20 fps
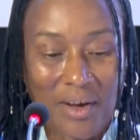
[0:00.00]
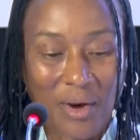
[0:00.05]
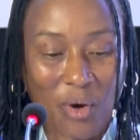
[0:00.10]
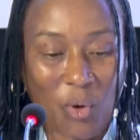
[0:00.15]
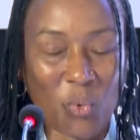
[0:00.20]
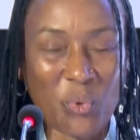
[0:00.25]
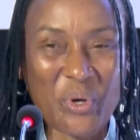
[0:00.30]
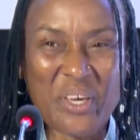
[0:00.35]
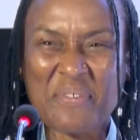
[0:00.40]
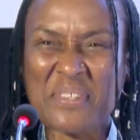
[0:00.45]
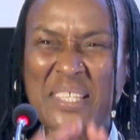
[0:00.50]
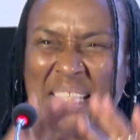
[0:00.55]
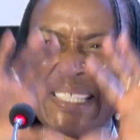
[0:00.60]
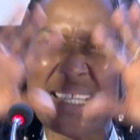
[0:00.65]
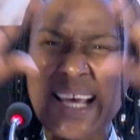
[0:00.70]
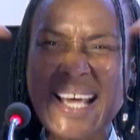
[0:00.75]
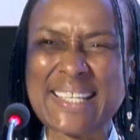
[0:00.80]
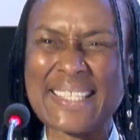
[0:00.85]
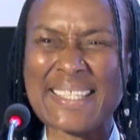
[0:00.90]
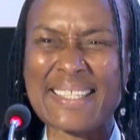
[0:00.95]
We've
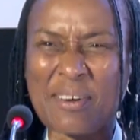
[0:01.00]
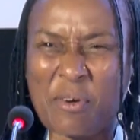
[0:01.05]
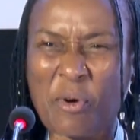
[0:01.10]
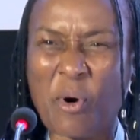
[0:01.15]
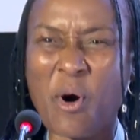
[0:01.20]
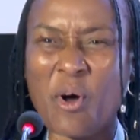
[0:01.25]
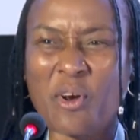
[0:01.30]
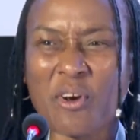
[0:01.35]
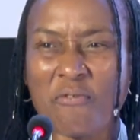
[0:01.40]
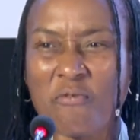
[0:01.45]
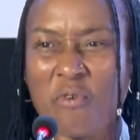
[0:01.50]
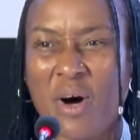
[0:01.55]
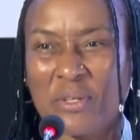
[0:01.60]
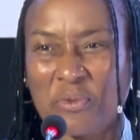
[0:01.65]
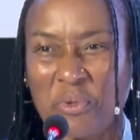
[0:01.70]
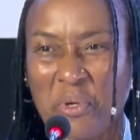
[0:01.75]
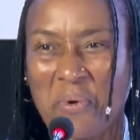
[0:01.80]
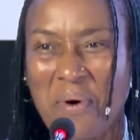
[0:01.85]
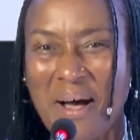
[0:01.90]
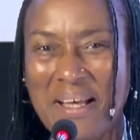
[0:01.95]
set the goal of what
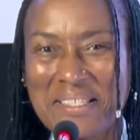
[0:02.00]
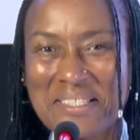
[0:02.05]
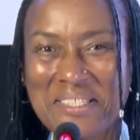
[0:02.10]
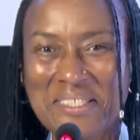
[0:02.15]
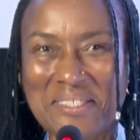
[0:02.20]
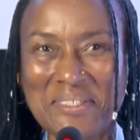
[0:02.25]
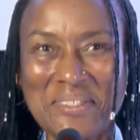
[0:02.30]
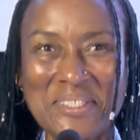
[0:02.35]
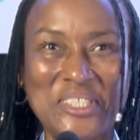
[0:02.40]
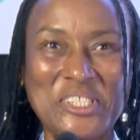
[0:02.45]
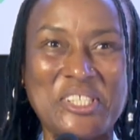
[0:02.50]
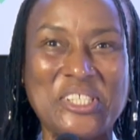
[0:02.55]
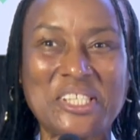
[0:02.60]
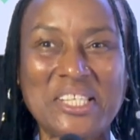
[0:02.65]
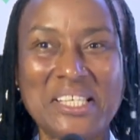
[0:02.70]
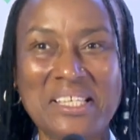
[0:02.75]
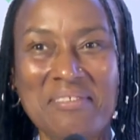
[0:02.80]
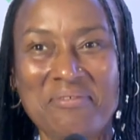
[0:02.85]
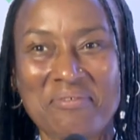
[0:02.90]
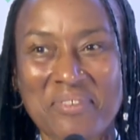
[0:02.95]
we want to
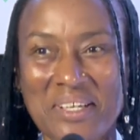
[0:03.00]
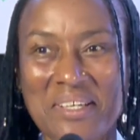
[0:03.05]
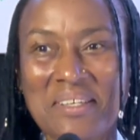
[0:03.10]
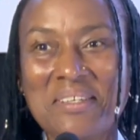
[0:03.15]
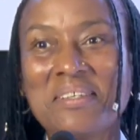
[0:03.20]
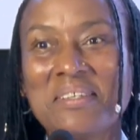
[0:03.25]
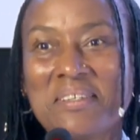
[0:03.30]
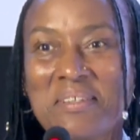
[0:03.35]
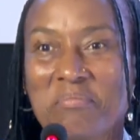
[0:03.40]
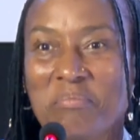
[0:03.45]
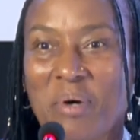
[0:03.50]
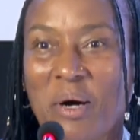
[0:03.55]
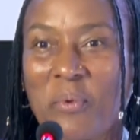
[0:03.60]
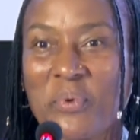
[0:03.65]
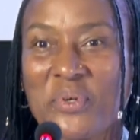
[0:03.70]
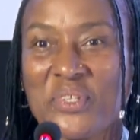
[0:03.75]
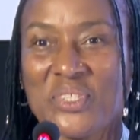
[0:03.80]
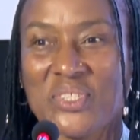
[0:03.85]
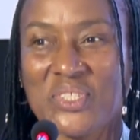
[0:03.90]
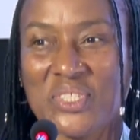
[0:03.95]
achieve, but
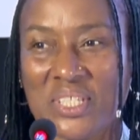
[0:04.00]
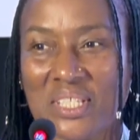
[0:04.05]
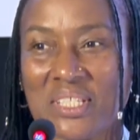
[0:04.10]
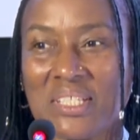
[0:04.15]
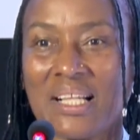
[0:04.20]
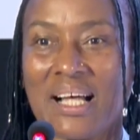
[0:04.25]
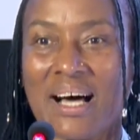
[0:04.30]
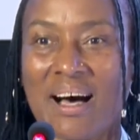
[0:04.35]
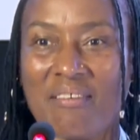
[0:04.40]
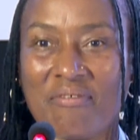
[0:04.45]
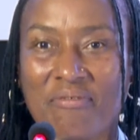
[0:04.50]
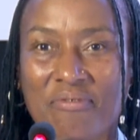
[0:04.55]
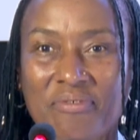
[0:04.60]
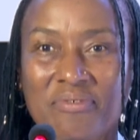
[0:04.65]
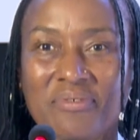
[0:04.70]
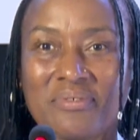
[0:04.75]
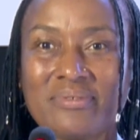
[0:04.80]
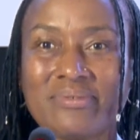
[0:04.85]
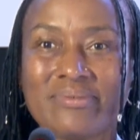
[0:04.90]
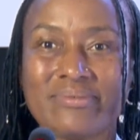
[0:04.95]
we still have
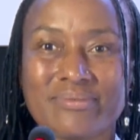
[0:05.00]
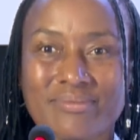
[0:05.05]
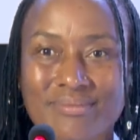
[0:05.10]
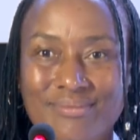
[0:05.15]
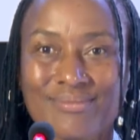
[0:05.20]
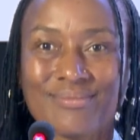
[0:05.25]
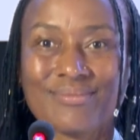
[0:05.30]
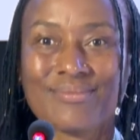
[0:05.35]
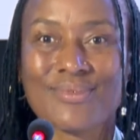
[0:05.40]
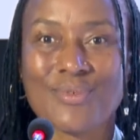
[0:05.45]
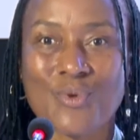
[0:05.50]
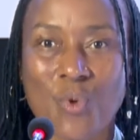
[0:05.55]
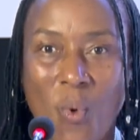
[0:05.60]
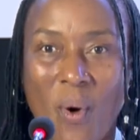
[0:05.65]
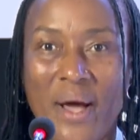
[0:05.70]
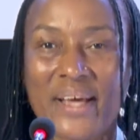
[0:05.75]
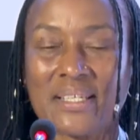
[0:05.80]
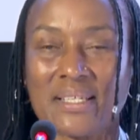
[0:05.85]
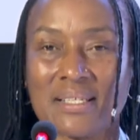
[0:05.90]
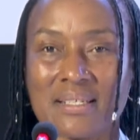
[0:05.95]

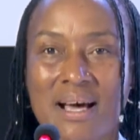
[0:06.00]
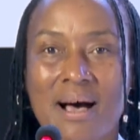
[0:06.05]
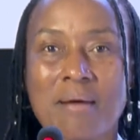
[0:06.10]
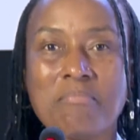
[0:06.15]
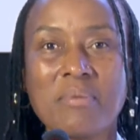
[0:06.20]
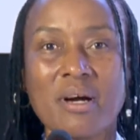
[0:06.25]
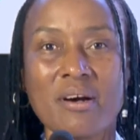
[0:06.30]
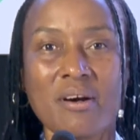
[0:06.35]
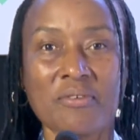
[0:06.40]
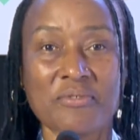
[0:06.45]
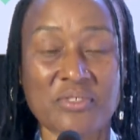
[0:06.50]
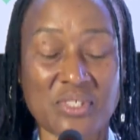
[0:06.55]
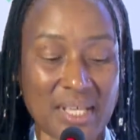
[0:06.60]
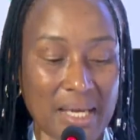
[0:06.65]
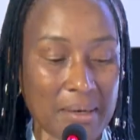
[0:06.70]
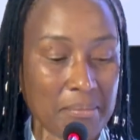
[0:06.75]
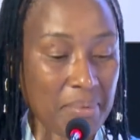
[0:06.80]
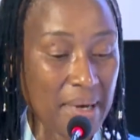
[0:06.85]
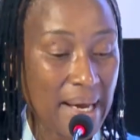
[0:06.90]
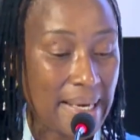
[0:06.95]
quite a number of
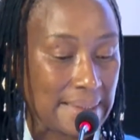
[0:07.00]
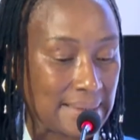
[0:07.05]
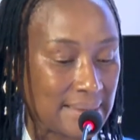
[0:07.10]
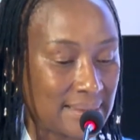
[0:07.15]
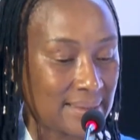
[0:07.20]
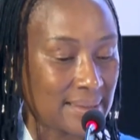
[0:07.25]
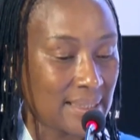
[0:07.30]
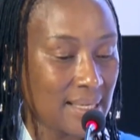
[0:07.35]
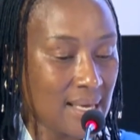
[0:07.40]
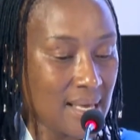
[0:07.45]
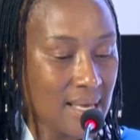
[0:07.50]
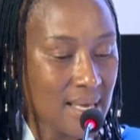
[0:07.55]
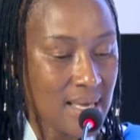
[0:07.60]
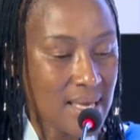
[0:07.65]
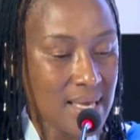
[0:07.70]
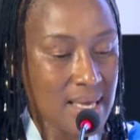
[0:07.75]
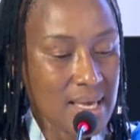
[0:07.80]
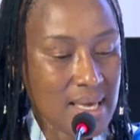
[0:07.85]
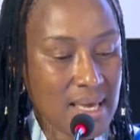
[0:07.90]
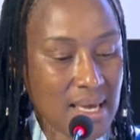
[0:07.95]
setbacks.
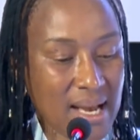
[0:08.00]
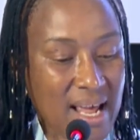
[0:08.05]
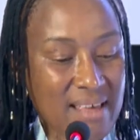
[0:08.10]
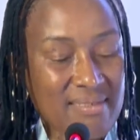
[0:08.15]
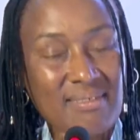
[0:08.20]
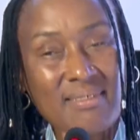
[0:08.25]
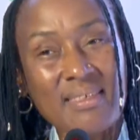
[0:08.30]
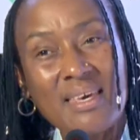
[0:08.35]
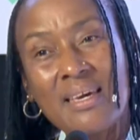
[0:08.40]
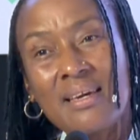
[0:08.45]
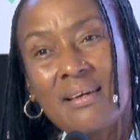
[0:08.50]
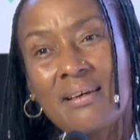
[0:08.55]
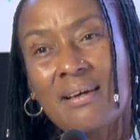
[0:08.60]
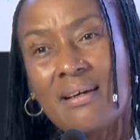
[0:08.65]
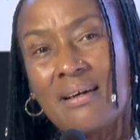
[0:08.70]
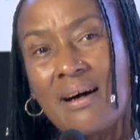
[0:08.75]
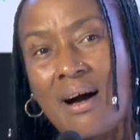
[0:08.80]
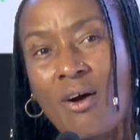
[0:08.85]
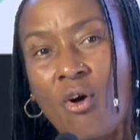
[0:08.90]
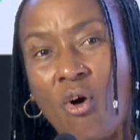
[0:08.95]
And I think
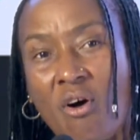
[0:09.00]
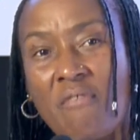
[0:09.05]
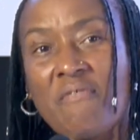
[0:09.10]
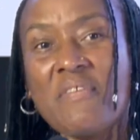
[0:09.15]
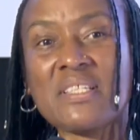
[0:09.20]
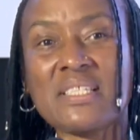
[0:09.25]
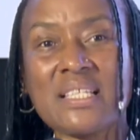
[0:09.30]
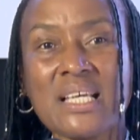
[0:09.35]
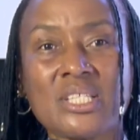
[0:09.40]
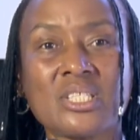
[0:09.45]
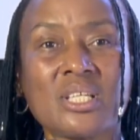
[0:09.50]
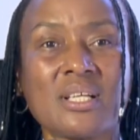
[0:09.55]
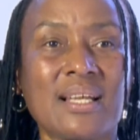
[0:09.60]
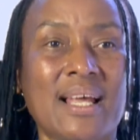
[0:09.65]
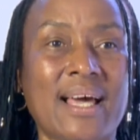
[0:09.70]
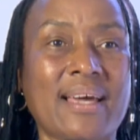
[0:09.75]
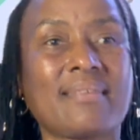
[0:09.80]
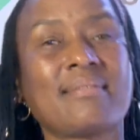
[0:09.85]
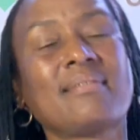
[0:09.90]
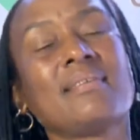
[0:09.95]
a conversation
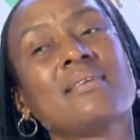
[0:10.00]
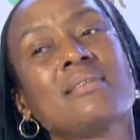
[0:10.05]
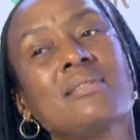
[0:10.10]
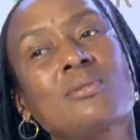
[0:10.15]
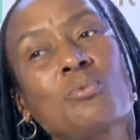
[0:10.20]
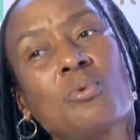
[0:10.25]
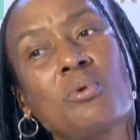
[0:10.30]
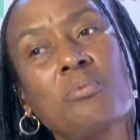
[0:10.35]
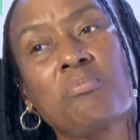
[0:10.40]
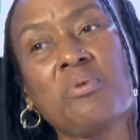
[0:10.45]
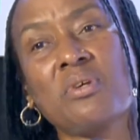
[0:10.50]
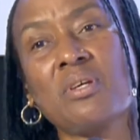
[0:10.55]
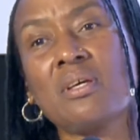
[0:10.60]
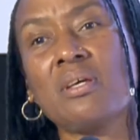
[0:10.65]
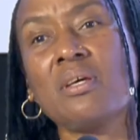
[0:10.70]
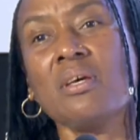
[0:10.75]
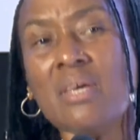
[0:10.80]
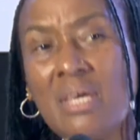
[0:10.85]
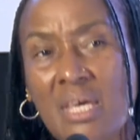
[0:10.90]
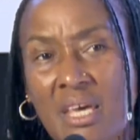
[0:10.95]
like this would be
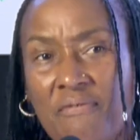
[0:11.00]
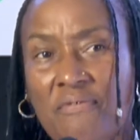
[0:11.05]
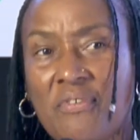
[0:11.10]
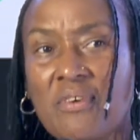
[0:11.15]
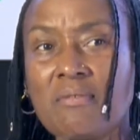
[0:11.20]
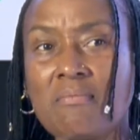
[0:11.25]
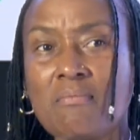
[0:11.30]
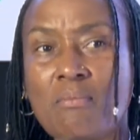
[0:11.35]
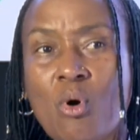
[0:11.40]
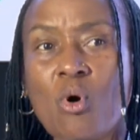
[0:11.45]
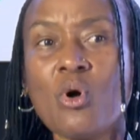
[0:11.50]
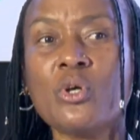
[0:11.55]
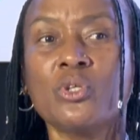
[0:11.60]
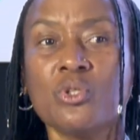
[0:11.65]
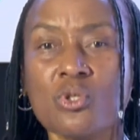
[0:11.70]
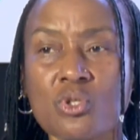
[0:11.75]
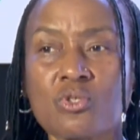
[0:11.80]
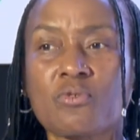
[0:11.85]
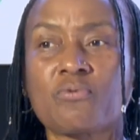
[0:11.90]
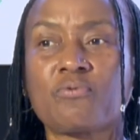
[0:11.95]
even more
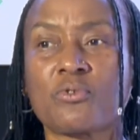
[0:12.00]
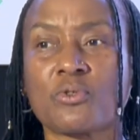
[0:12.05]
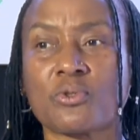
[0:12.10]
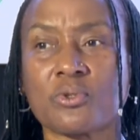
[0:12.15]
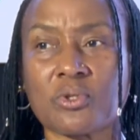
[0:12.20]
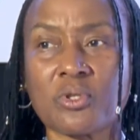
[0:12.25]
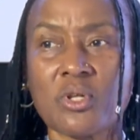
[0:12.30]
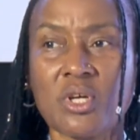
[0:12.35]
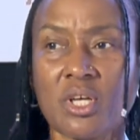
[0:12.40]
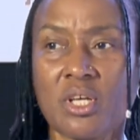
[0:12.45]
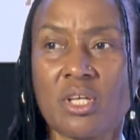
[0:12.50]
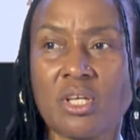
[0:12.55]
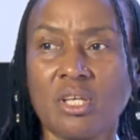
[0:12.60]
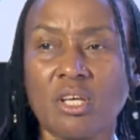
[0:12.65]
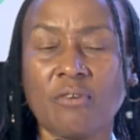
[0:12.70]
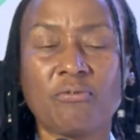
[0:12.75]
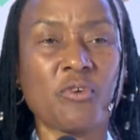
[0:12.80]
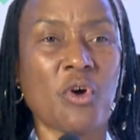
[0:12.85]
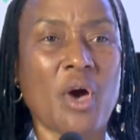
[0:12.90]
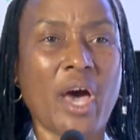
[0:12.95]
useful
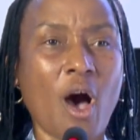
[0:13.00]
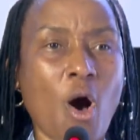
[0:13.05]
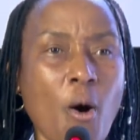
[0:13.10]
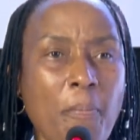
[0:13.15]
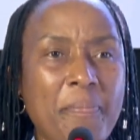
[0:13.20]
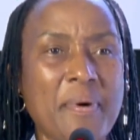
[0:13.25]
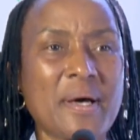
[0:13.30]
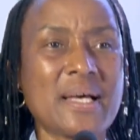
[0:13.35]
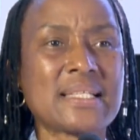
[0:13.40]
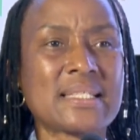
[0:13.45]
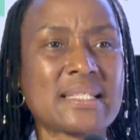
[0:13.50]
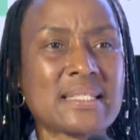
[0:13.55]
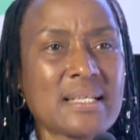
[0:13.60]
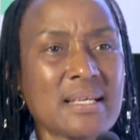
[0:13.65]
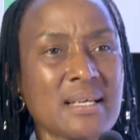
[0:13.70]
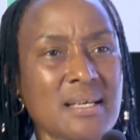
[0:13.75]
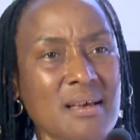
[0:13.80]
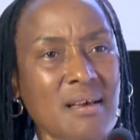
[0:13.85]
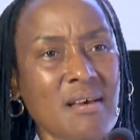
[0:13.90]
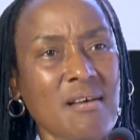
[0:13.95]
if you help us
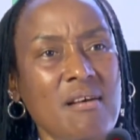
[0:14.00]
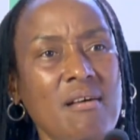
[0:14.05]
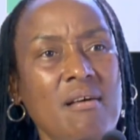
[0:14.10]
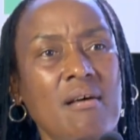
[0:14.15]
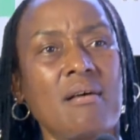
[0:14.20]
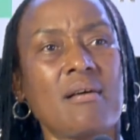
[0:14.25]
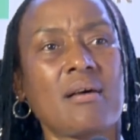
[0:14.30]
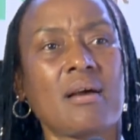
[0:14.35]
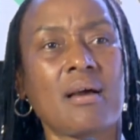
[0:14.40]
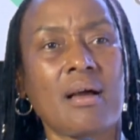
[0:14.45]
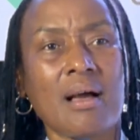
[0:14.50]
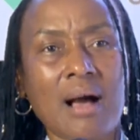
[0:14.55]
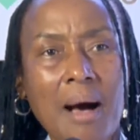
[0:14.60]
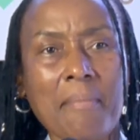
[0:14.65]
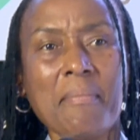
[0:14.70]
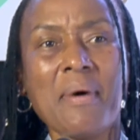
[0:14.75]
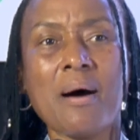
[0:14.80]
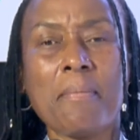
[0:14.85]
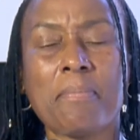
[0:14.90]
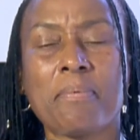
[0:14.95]

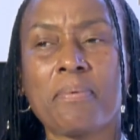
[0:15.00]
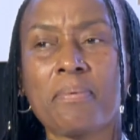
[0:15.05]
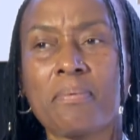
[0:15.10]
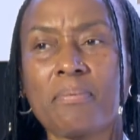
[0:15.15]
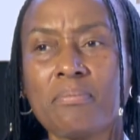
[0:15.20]
come up